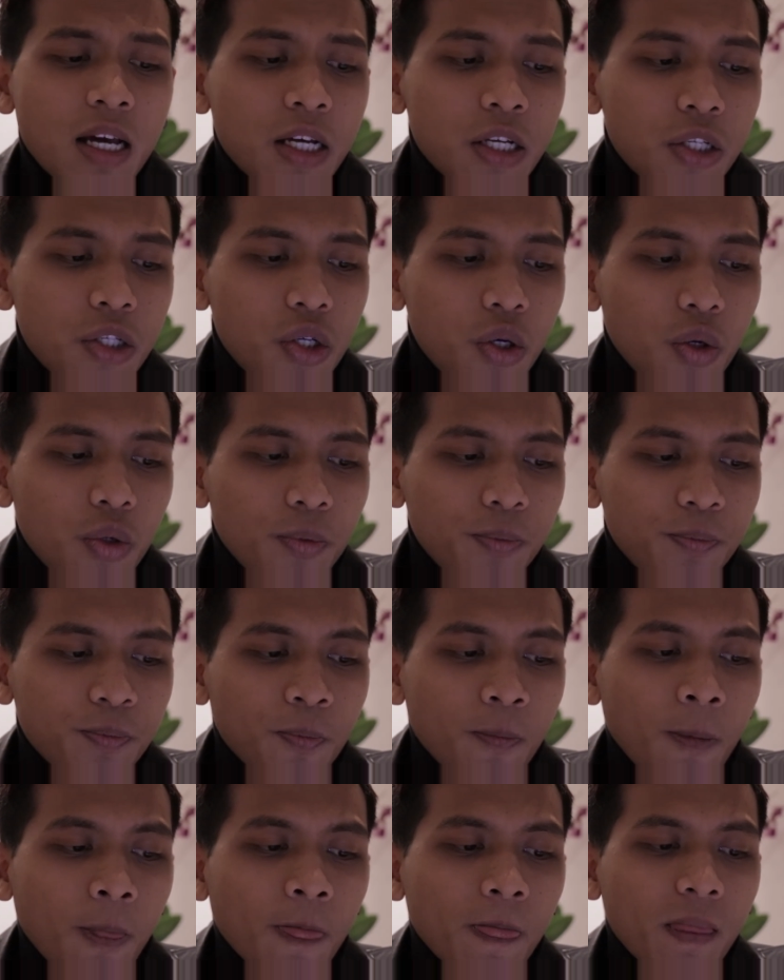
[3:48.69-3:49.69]
So
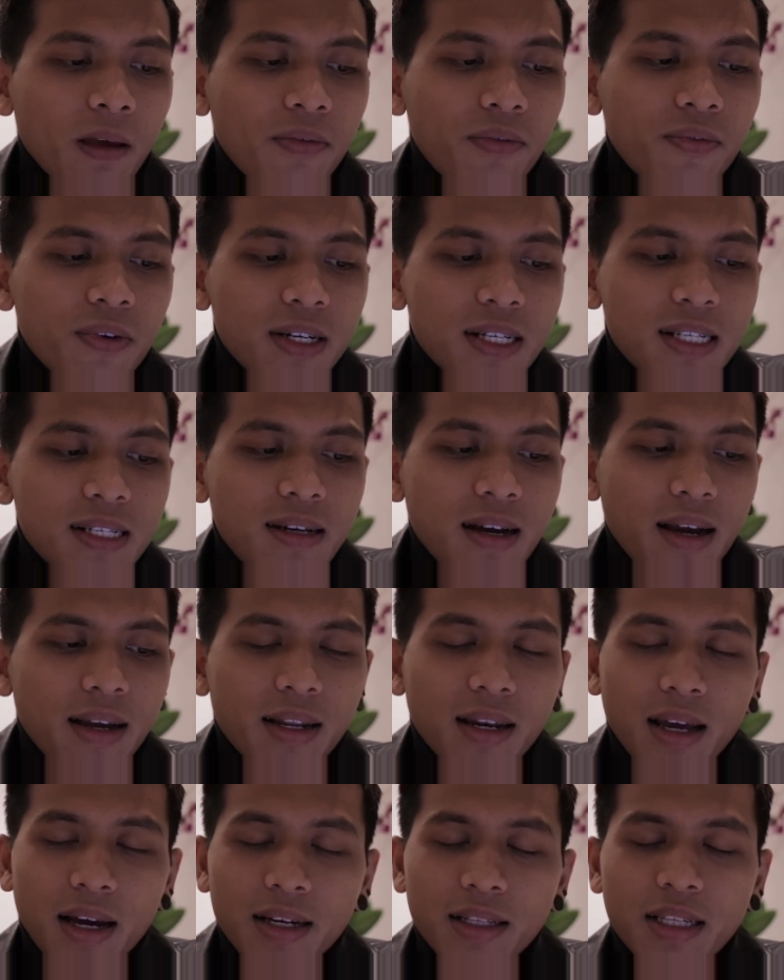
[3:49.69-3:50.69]
the first
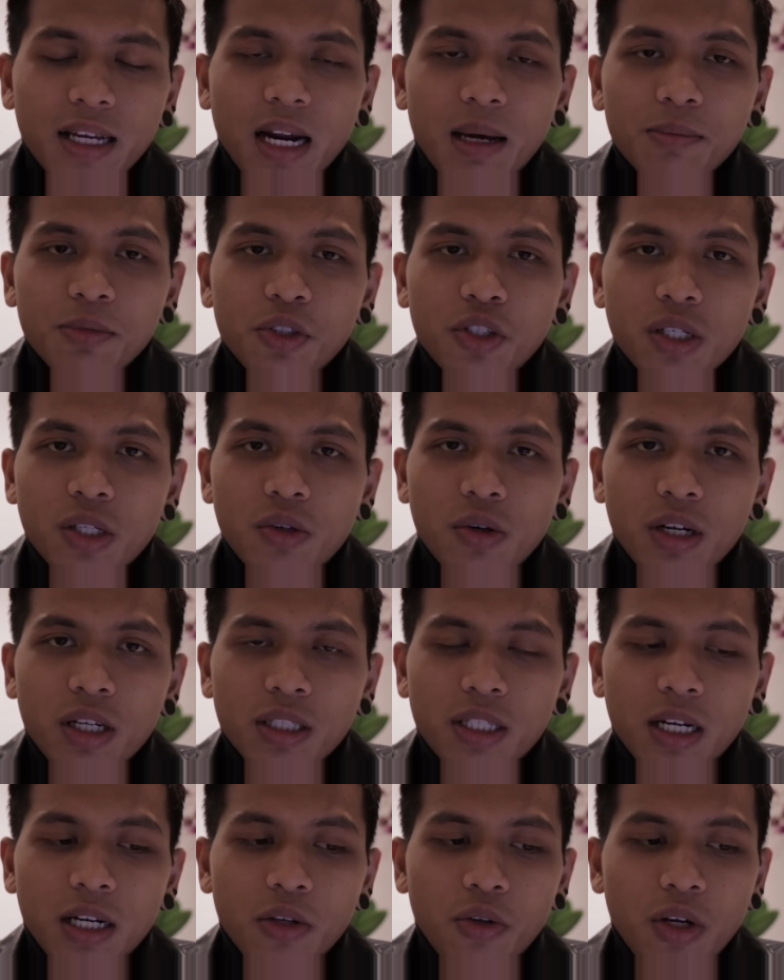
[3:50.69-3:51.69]
guideline that I'm just going
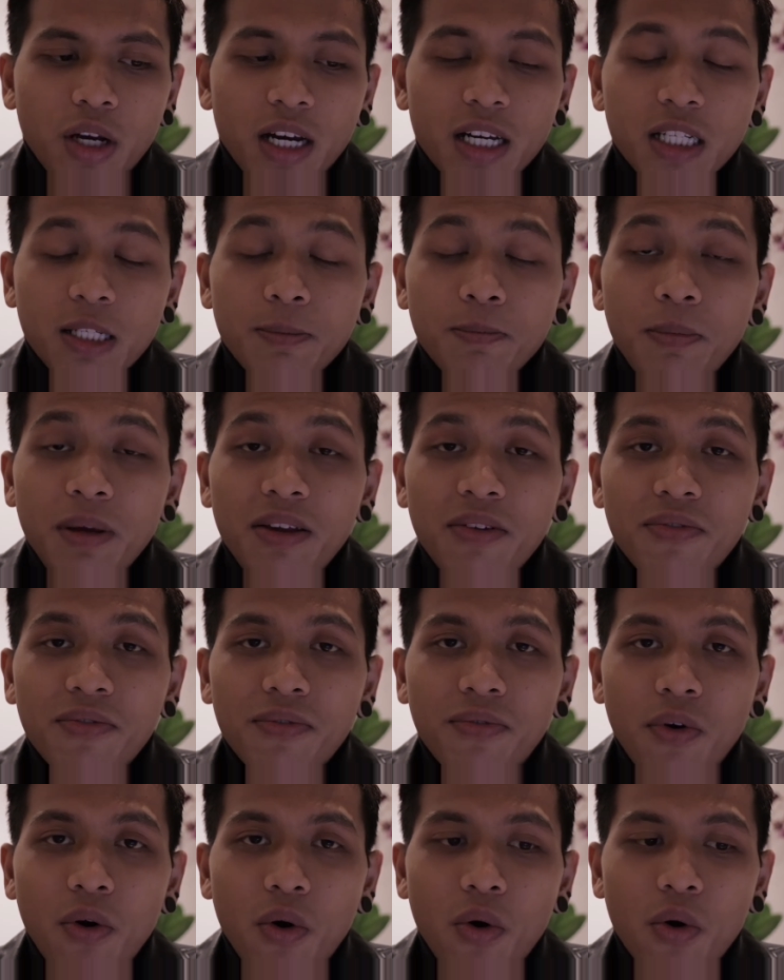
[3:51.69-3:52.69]
to tell you guys
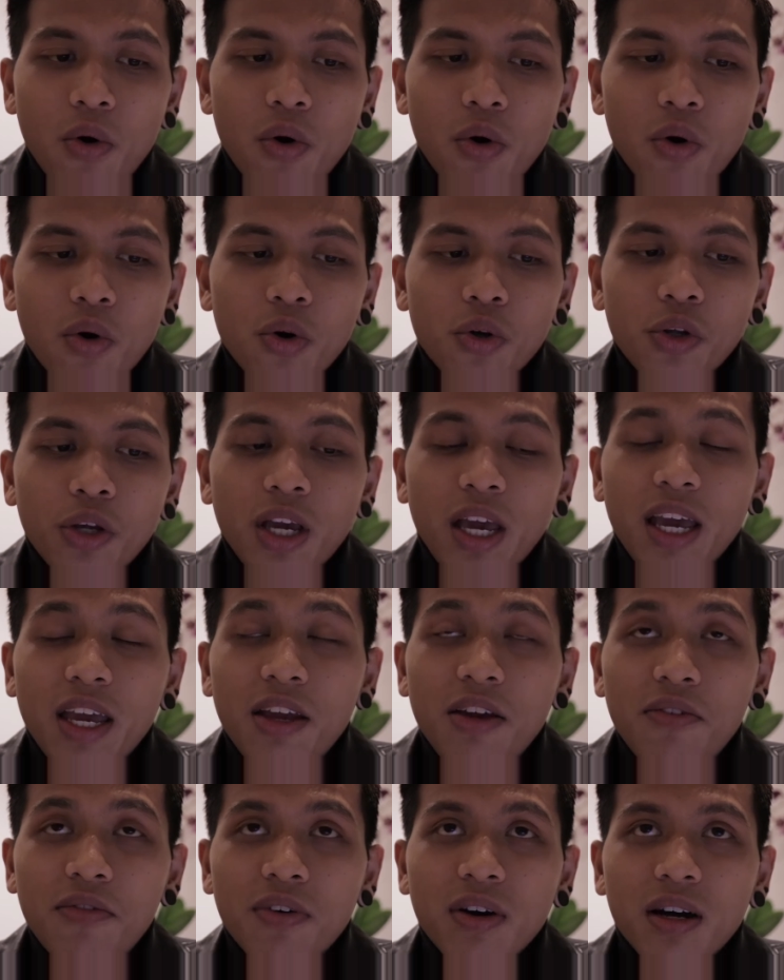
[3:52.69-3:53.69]
before you
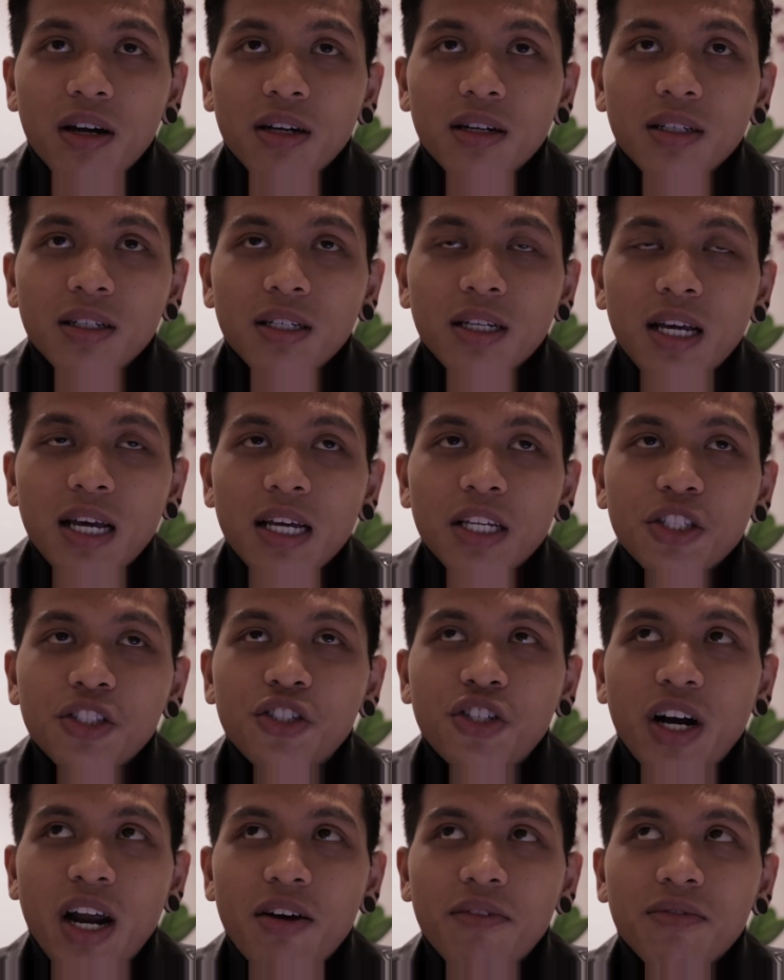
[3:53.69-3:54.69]
even
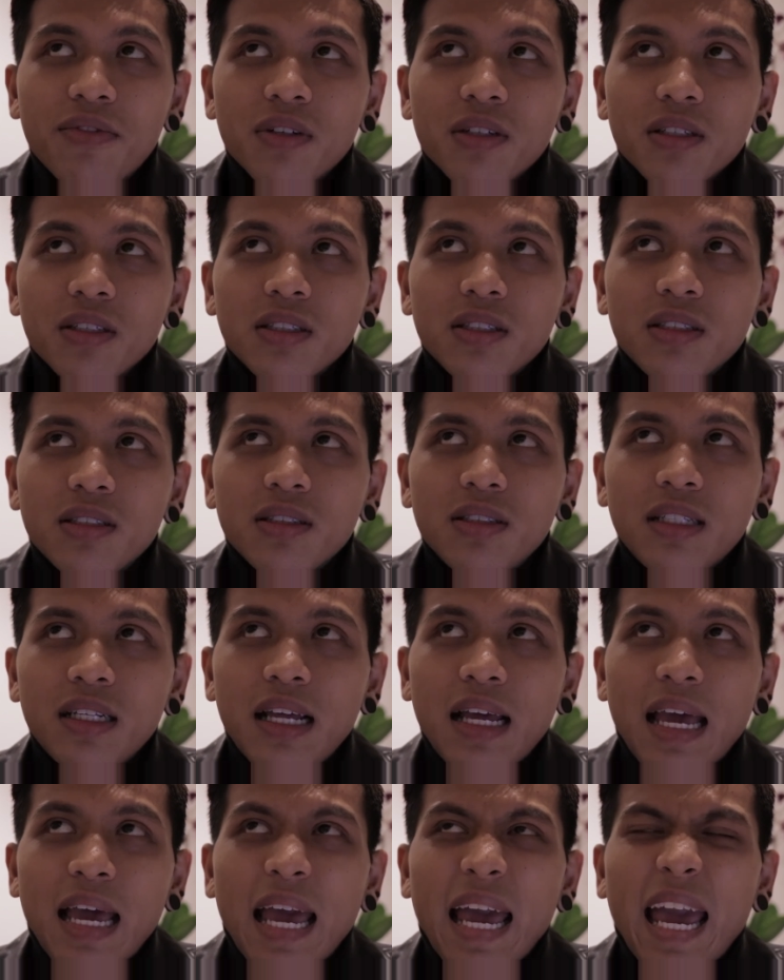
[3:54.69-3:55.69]
travel
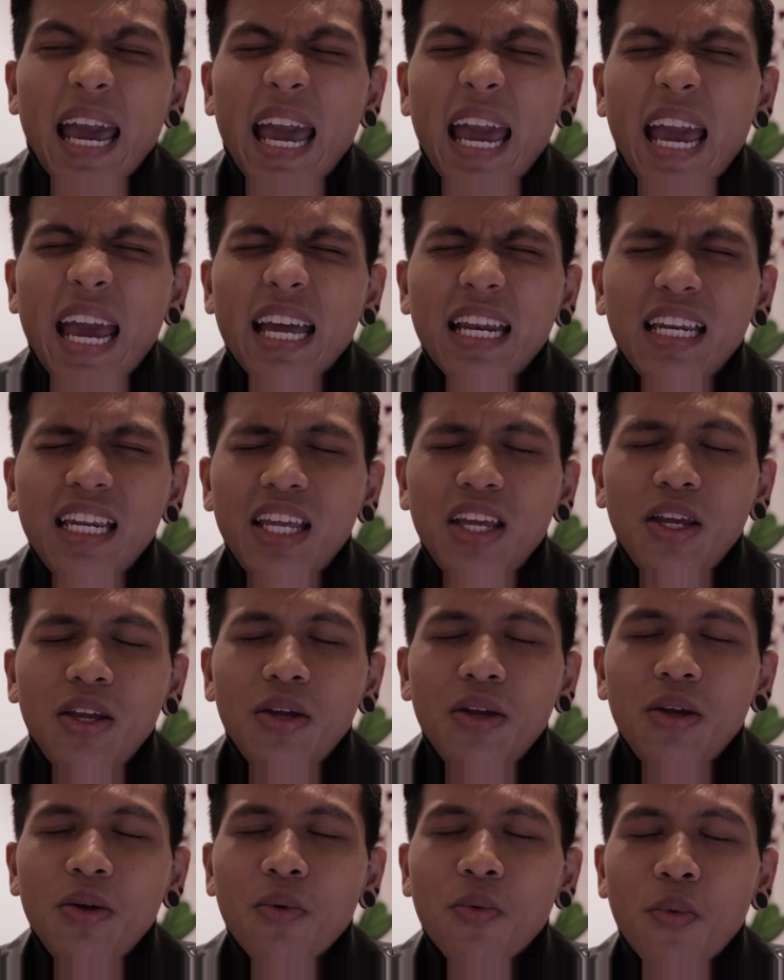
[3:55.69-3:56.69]

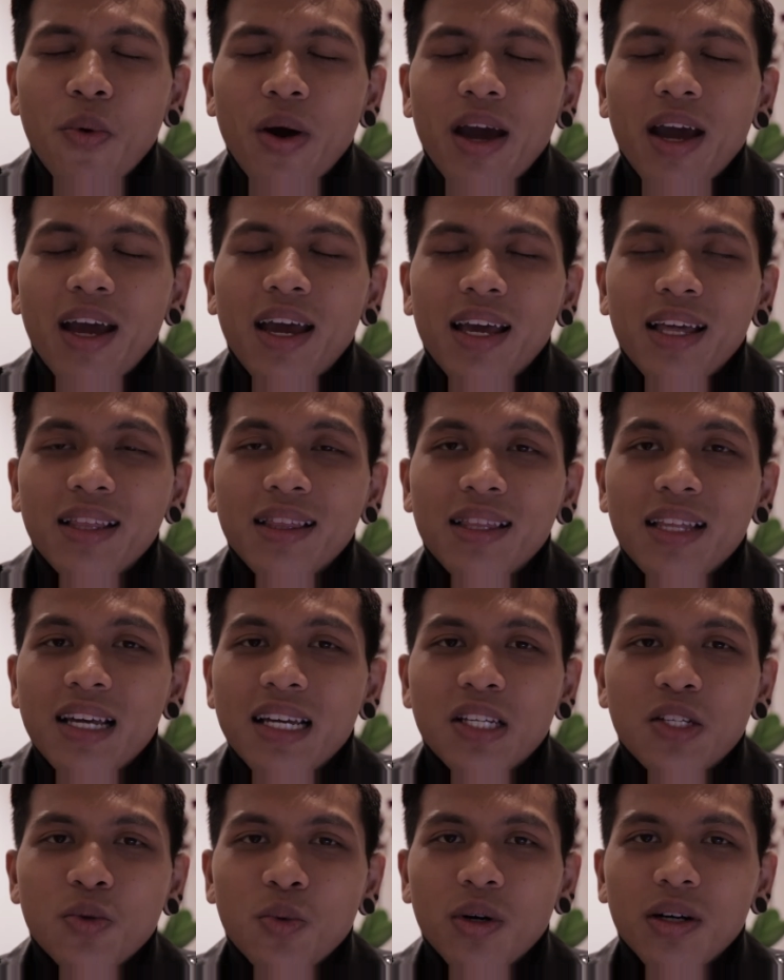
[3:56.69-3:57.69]
anywhere in
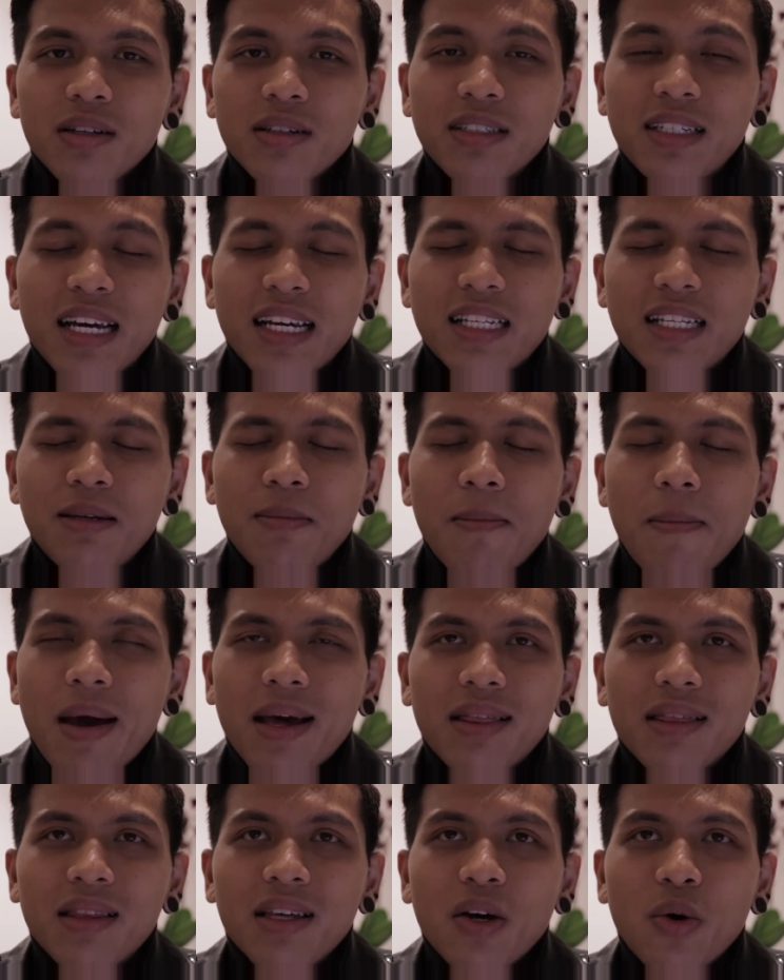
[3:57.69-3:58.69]
this world, doesn't
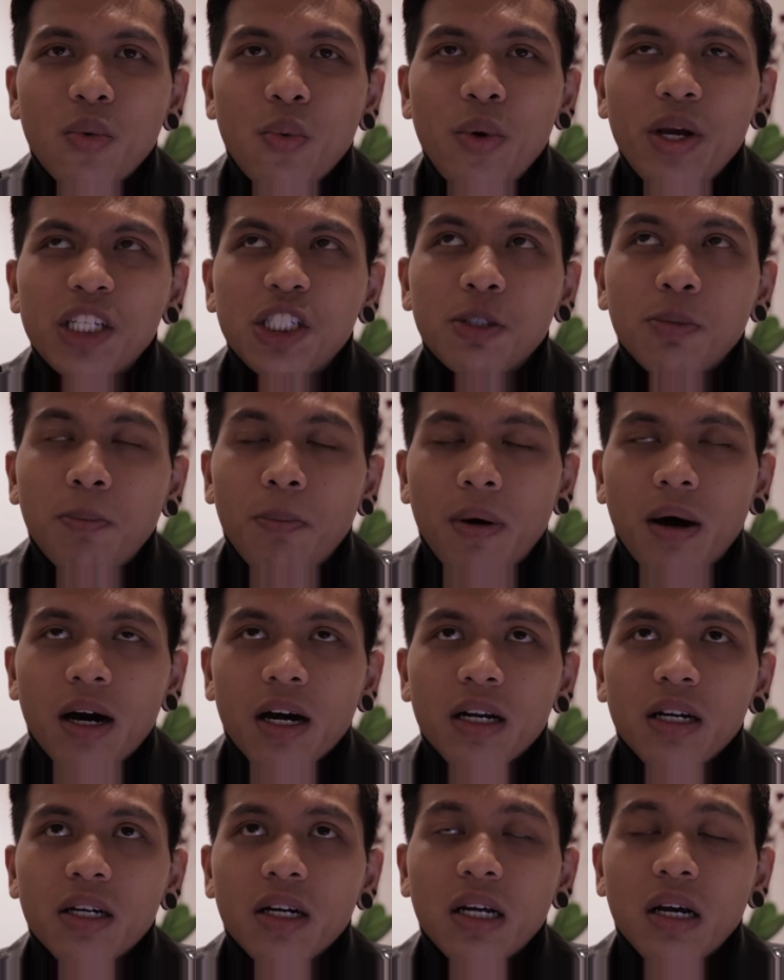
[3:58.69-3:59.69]
matter which
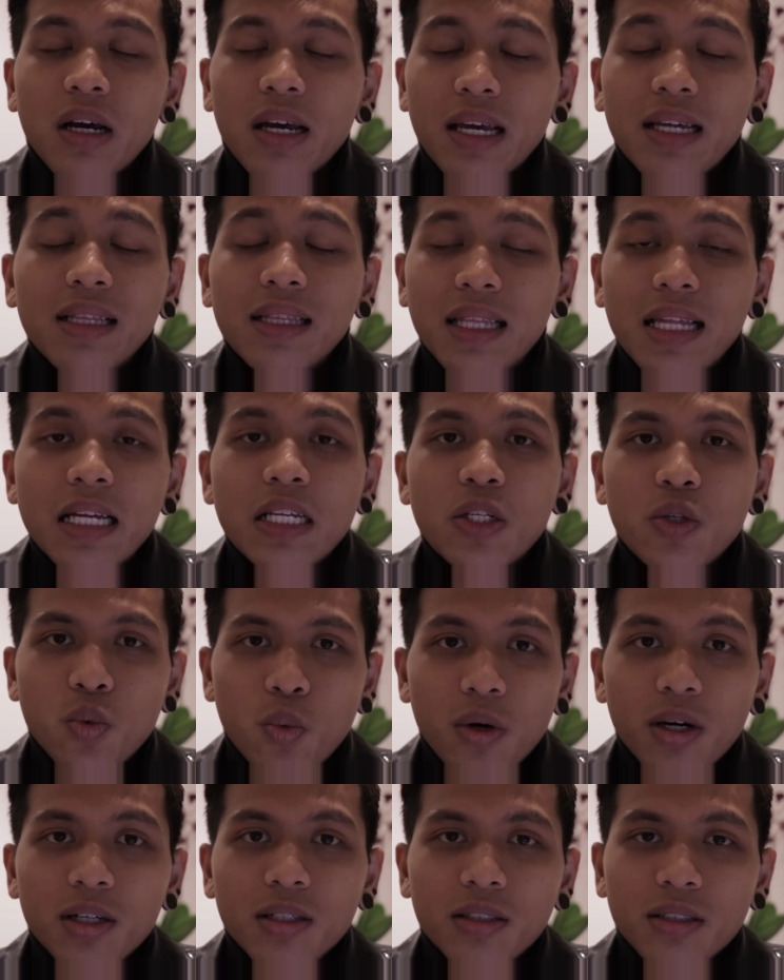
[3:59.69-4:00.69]
part in this
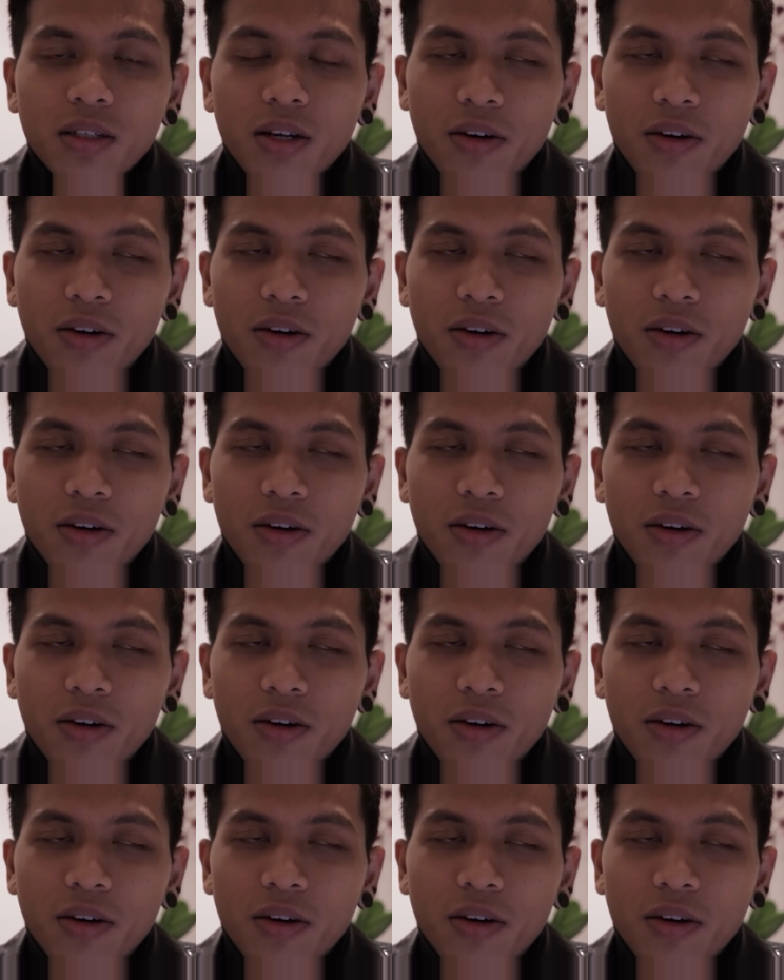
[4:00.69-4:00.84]
world,